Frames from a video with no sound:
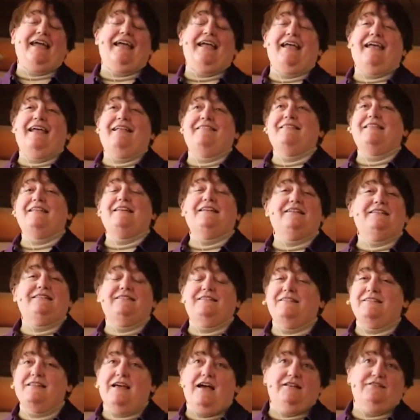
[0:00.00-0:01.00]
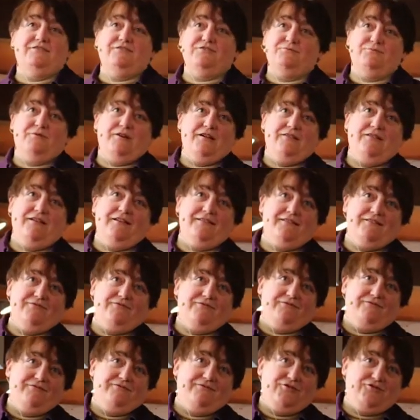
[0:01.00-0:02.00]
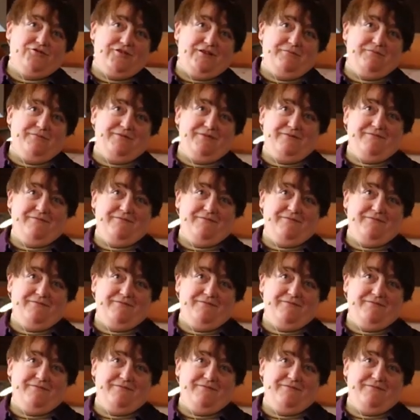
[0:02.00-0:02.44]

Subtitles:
And then it did not do well on the trip.